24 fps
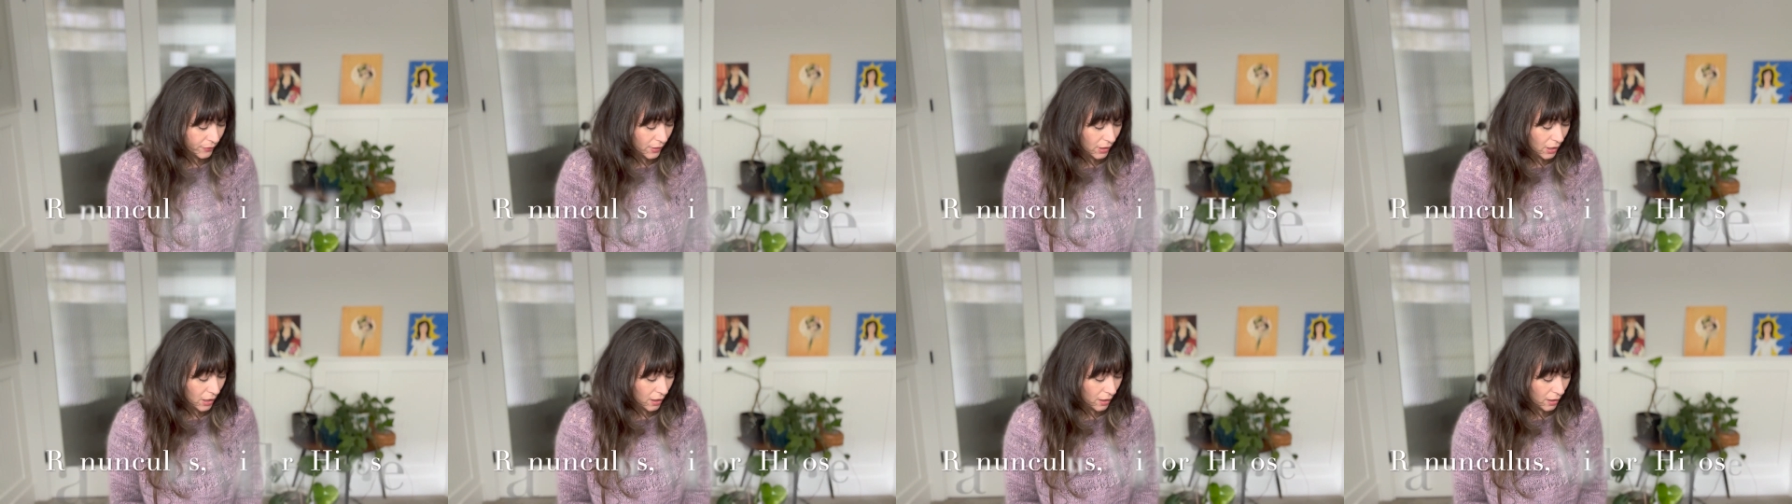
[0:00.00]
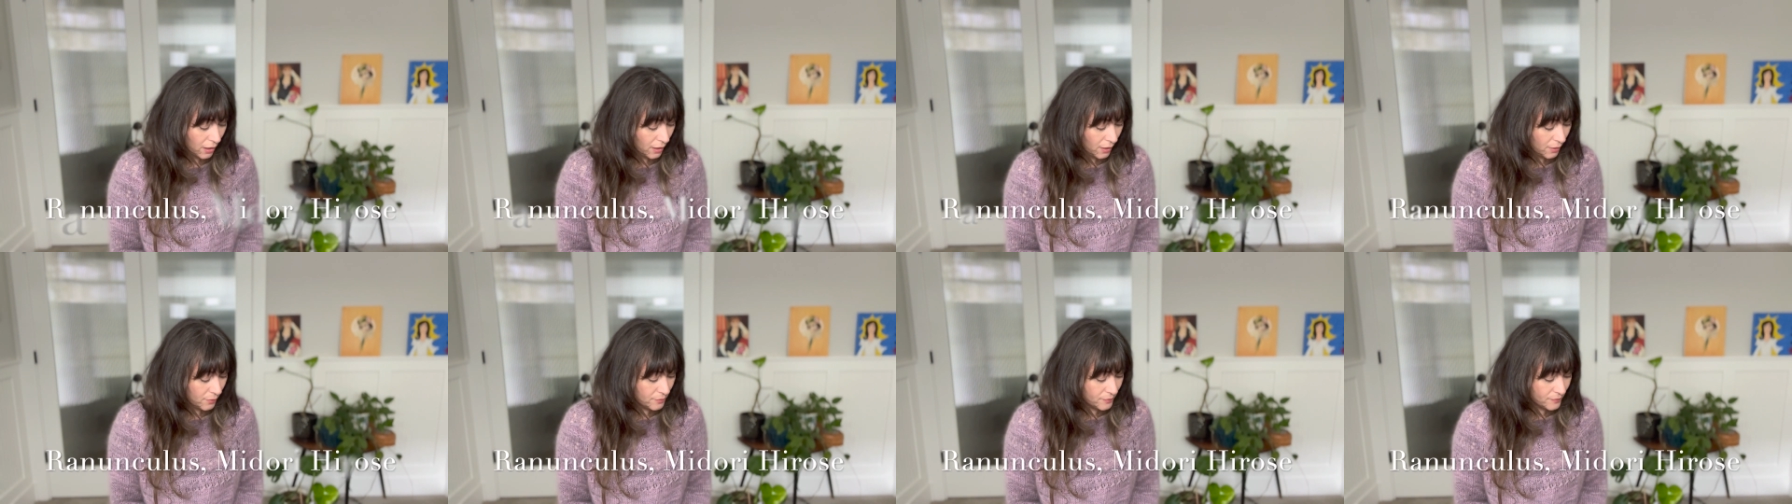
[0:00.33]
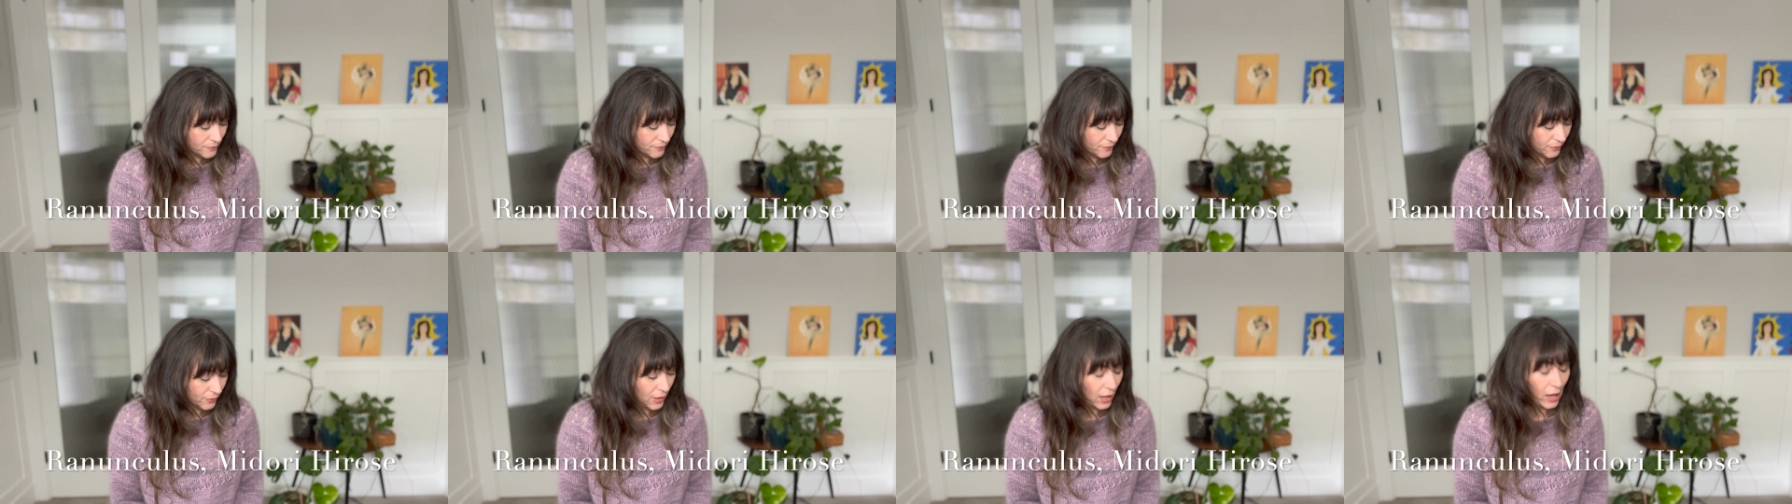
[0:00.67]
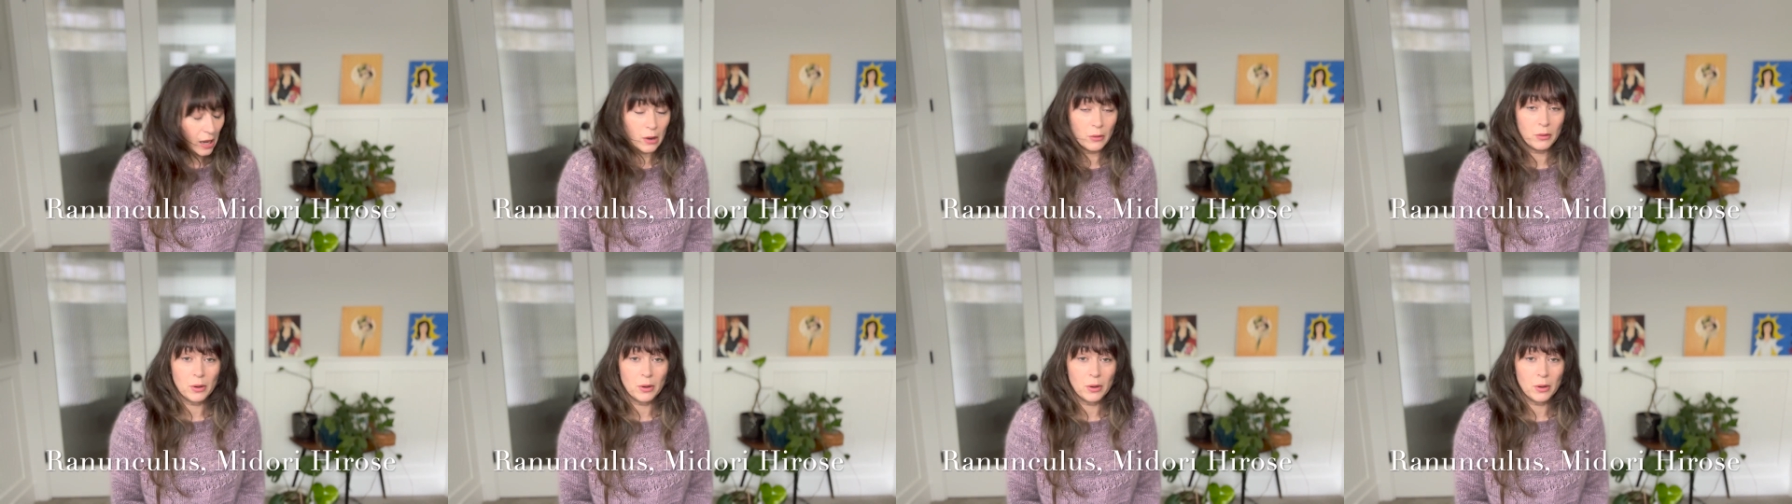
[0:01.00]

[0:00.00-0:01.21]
how